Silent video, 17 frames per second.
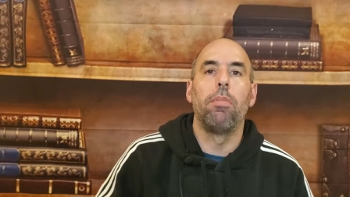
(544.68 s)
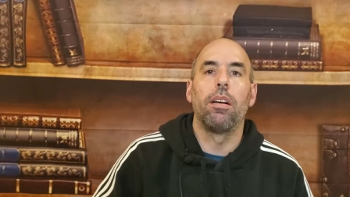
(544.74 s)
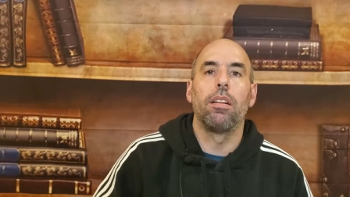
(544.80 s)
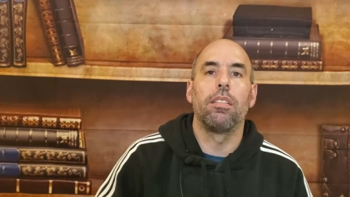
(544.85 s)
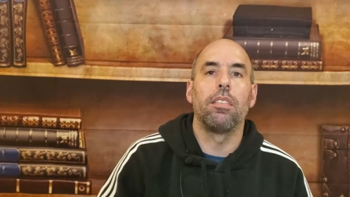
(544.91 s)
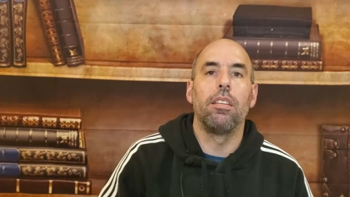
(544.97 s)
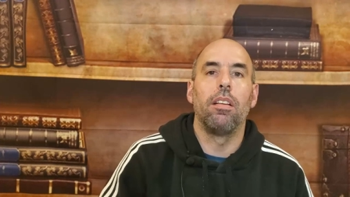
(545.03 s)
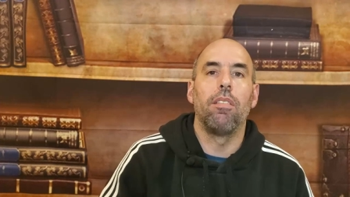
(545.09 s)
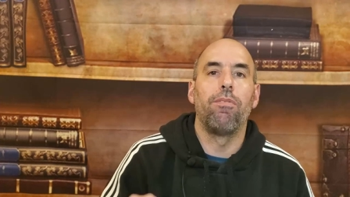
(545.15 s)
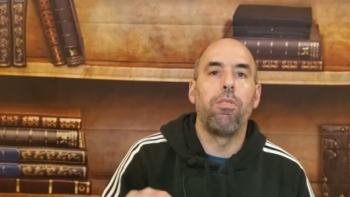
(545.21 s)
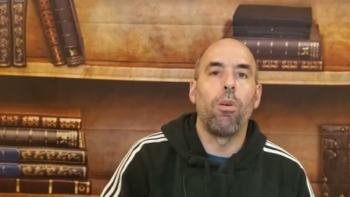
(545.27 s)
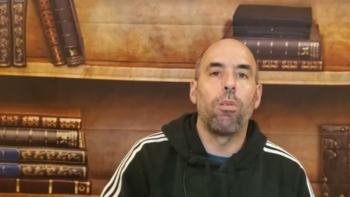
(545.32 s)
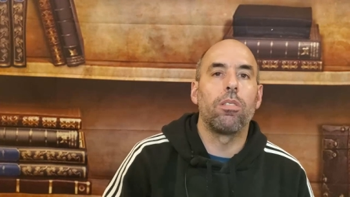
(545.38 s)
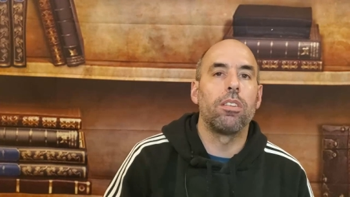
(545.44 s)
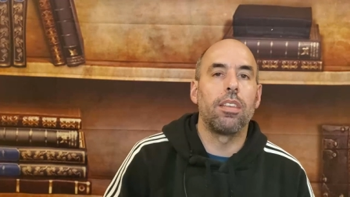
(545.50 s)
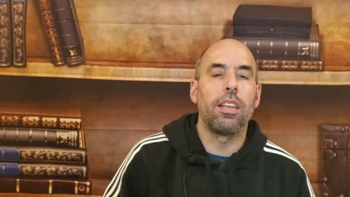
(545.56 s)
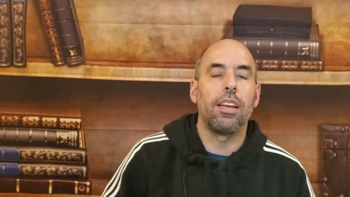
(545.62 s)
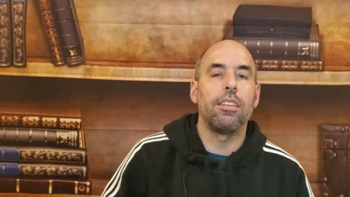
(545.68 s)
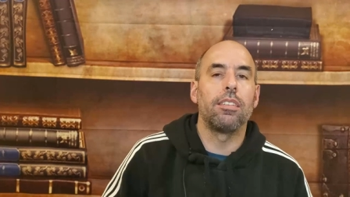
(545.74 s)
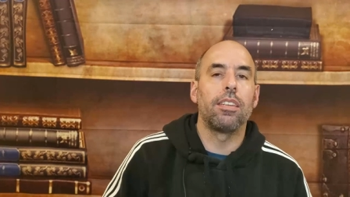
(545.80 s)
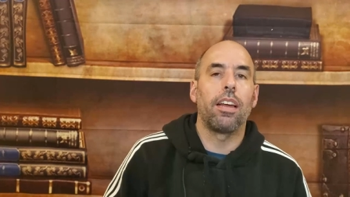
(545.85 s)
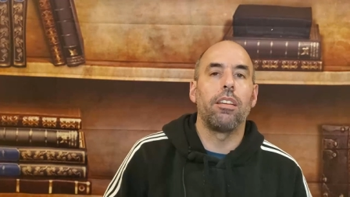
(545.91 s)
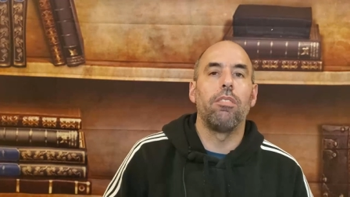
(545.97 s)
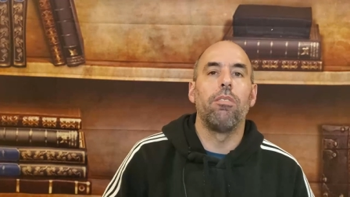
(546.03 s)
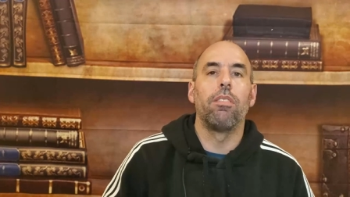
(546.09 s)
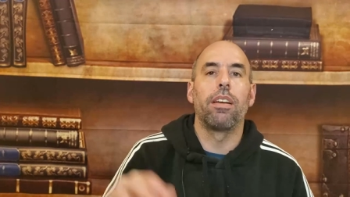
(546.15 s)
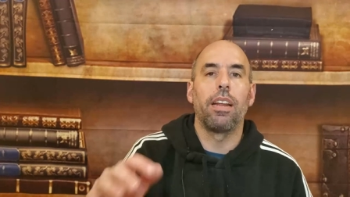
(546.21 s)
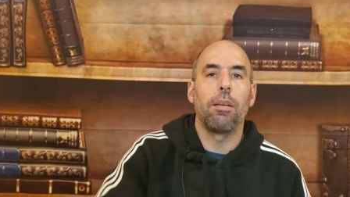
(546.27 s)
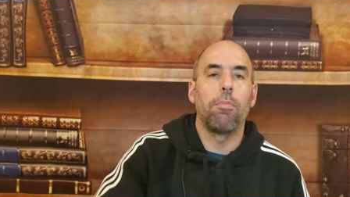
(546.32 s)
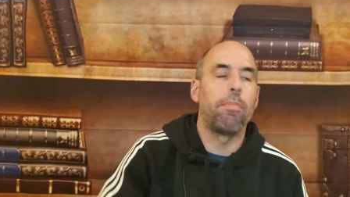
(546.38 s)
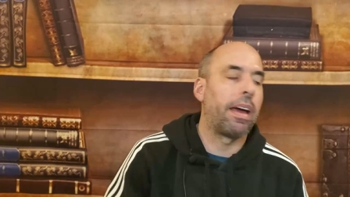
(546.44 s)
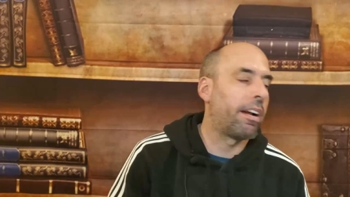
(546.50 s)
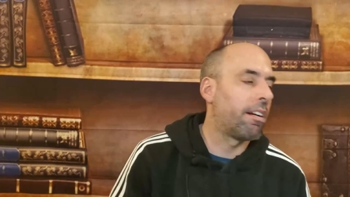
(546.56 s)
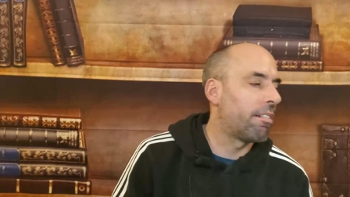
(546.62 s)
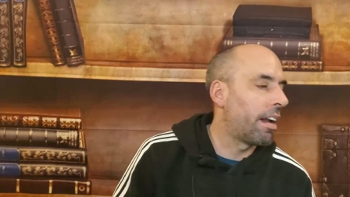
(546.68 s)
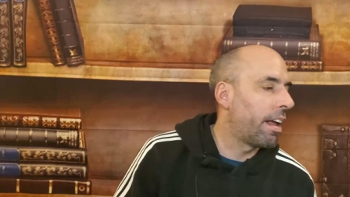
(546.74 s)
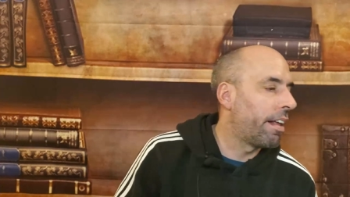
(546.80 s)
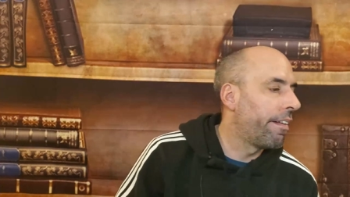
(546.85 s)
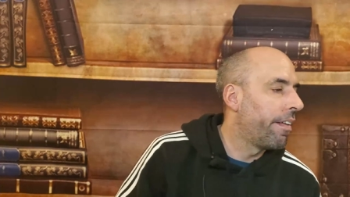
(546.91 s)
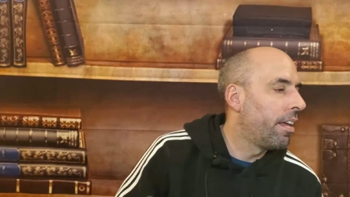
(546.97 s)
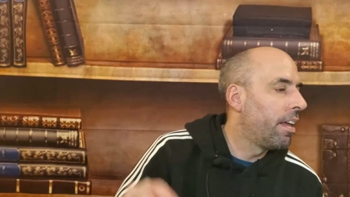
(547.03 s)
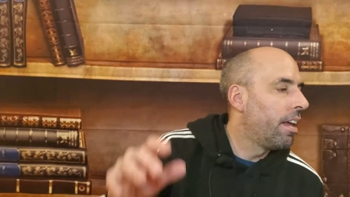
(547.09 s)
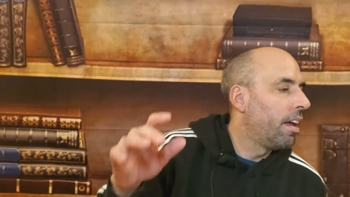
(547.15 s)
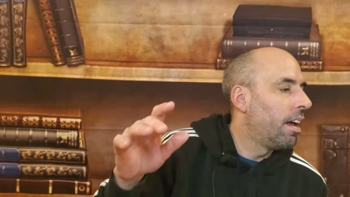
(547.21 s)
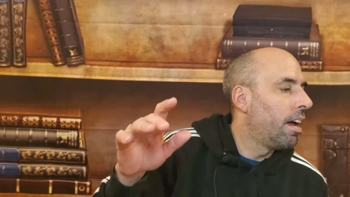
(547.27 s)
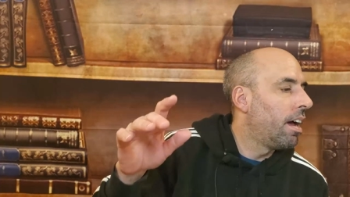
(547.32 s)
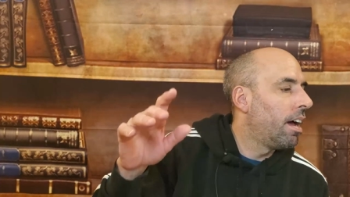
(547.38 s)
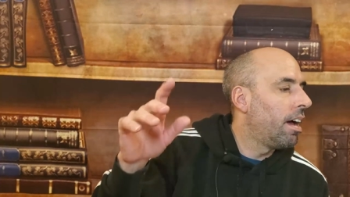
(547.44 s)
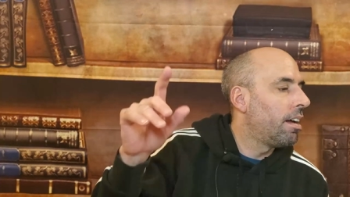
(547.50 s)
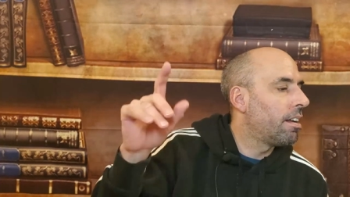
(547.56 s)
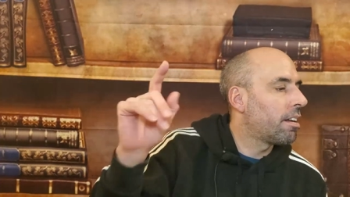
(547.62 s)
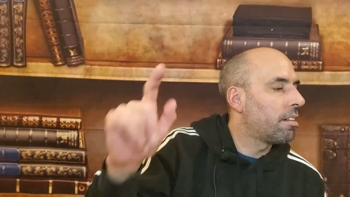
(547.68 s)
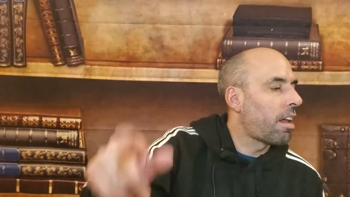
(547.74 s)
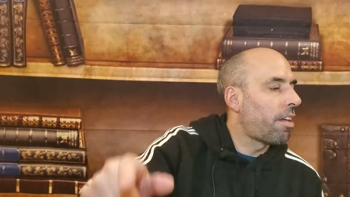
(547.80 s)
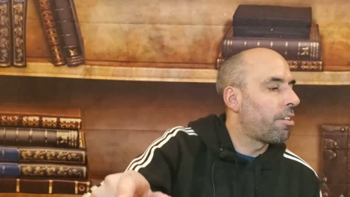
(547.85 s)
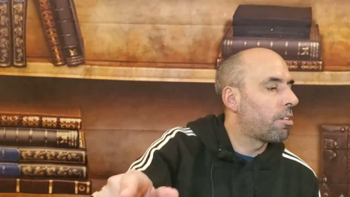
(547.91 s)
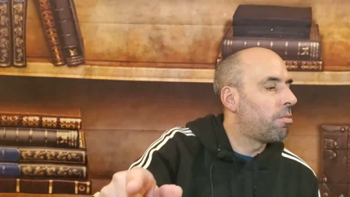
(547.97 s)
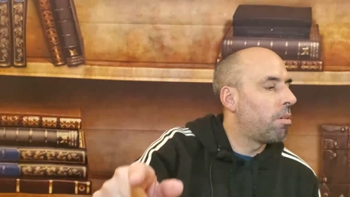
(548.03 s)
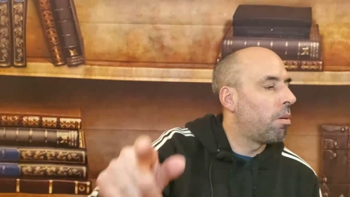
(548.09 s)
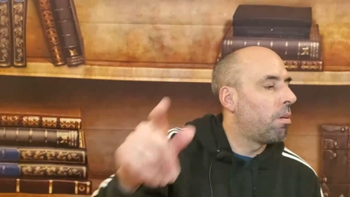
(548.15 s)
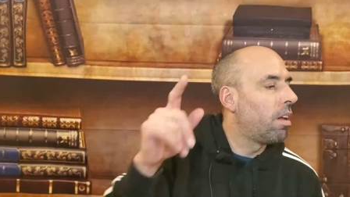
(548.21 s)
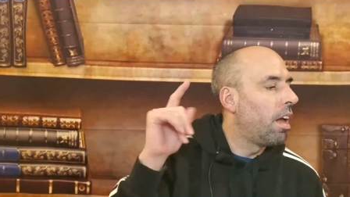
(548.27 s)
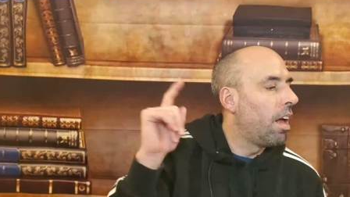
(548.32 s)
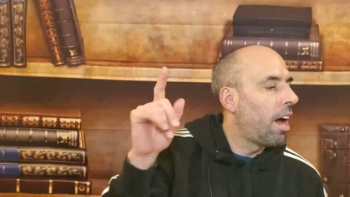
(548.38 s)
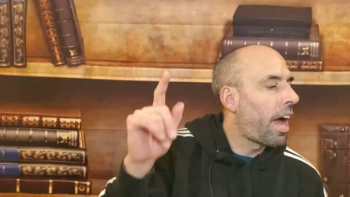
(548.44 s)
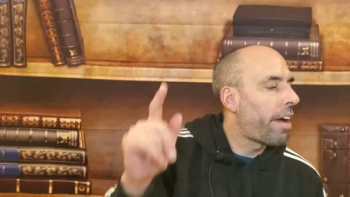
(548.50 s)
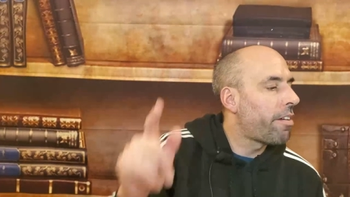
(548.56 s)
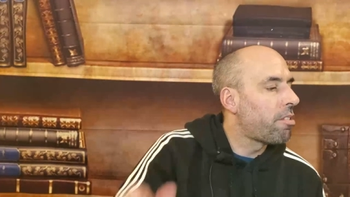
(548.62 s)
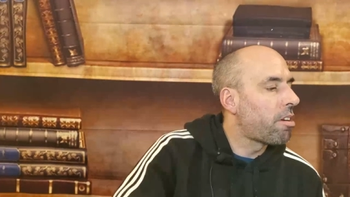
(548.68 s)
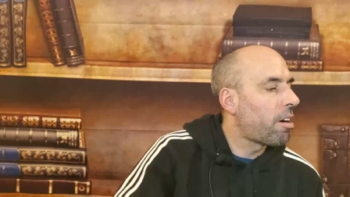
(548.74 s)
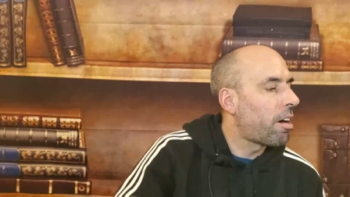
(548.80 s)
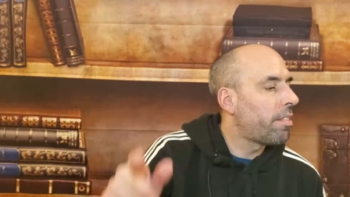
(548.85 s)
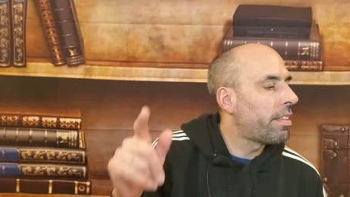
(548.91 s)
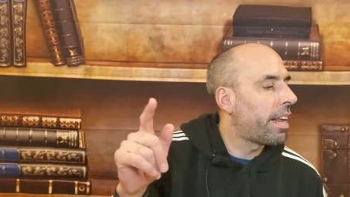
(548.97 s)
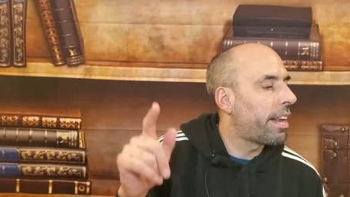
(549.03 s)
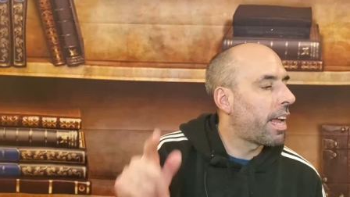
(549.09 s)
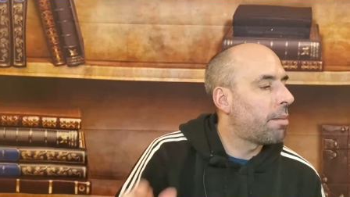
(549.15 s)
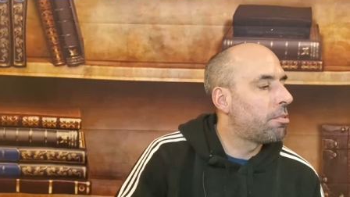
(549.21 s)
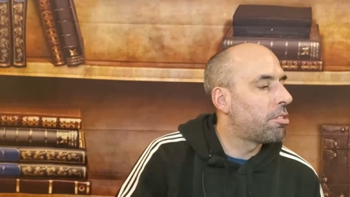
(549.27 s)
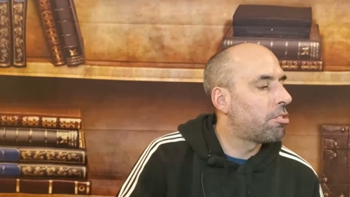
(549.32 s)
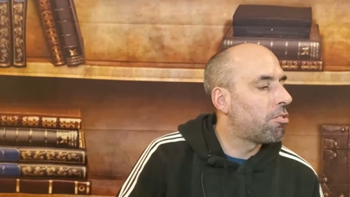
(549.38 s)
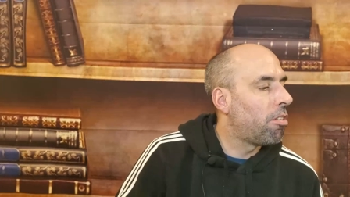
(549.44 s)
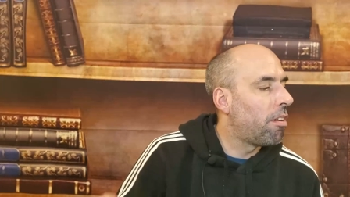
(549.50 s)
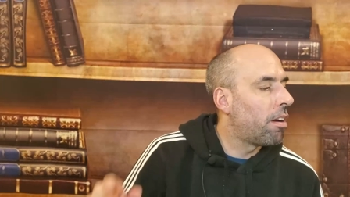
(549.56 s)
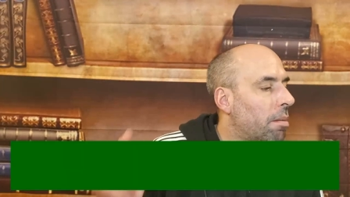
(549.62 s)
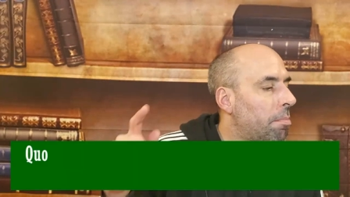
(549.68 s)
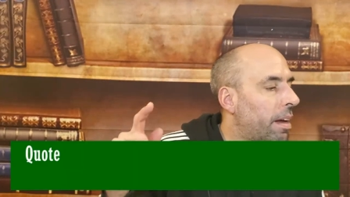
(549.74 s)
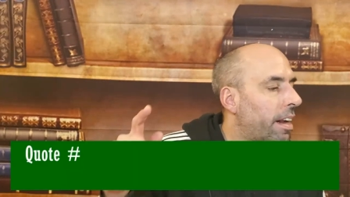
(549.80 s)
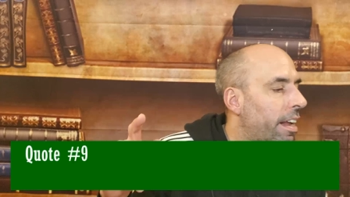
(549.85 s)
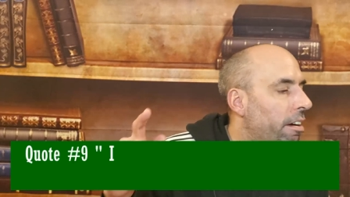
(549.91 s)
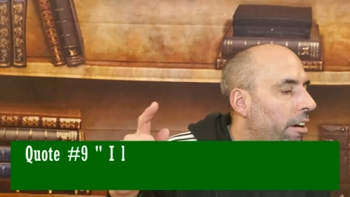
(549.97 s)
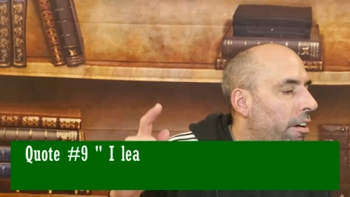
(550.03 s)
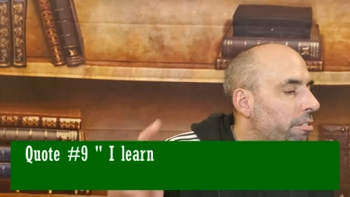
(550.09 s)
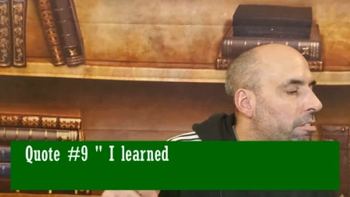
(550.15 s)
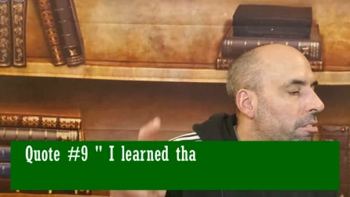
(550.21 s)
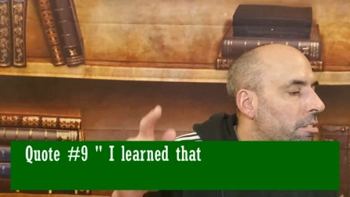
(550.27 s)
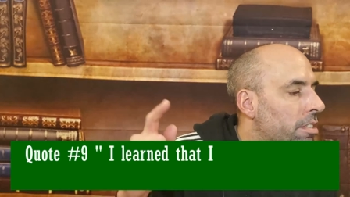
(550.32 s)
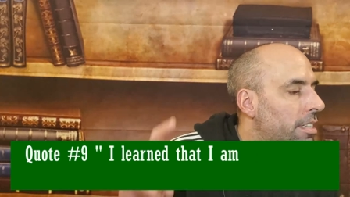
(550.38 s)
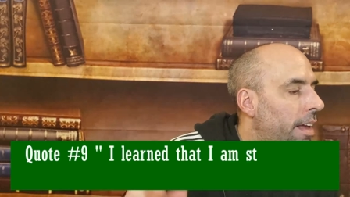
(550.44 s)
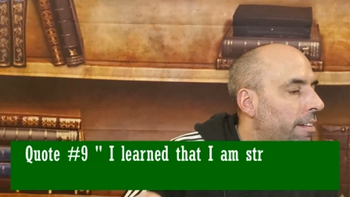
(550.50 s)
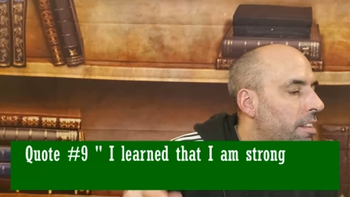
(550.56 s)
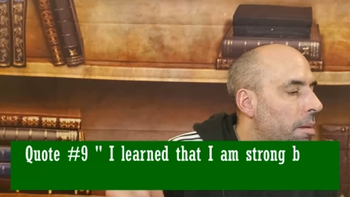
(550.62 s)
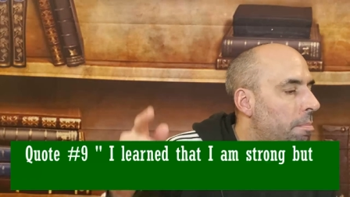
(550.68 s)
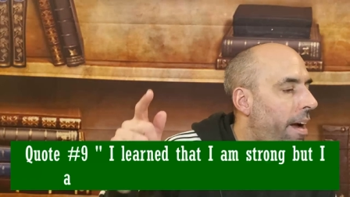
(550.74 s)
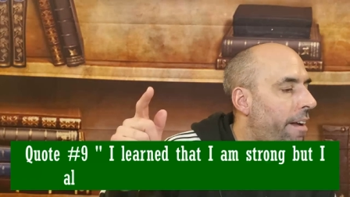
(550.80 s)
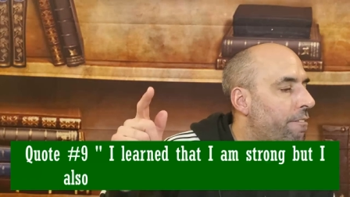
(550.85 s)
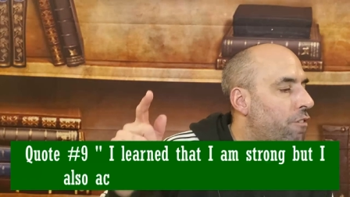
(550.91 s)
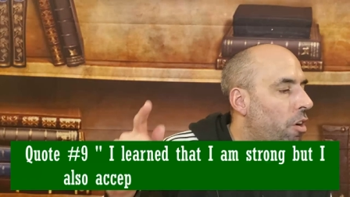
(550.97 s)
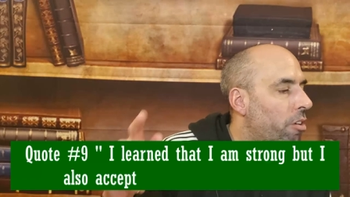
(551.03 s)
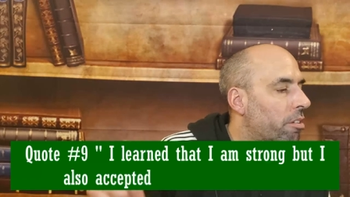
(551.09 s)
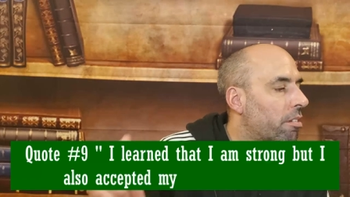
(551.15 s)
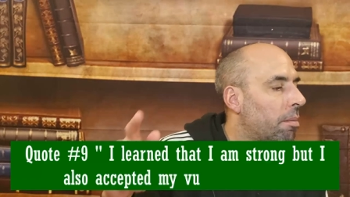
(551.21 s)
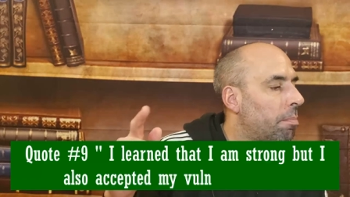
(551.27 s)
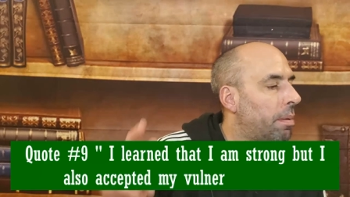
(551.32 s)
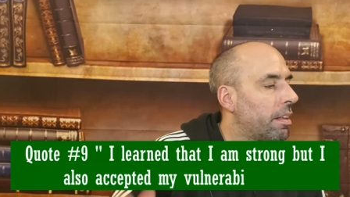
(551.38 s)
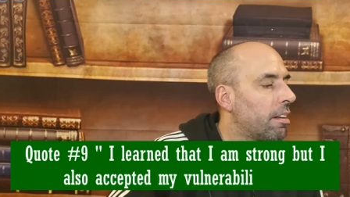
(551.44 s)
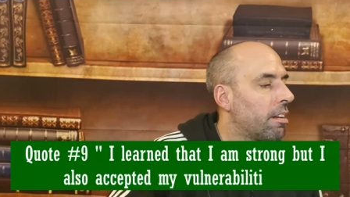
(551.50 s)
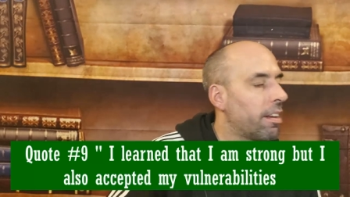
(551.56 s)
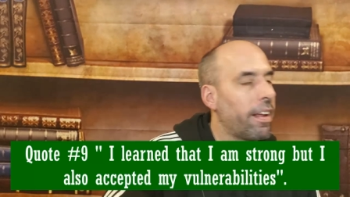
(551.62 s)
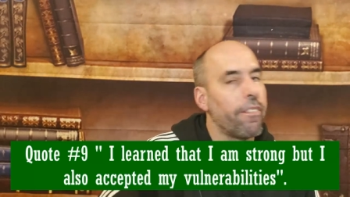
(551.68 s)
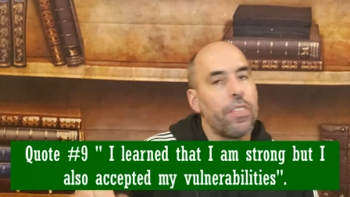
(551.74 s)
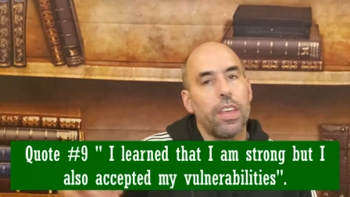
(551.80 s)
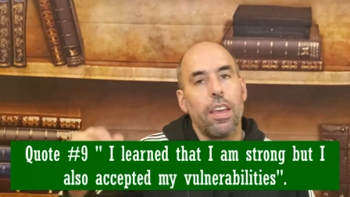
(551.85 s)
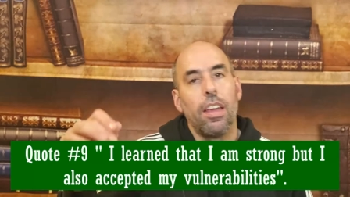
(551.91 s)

but focus things that you're getting better at. Uh, another quote I learned that I am strong, but I also accepted my vulnerability.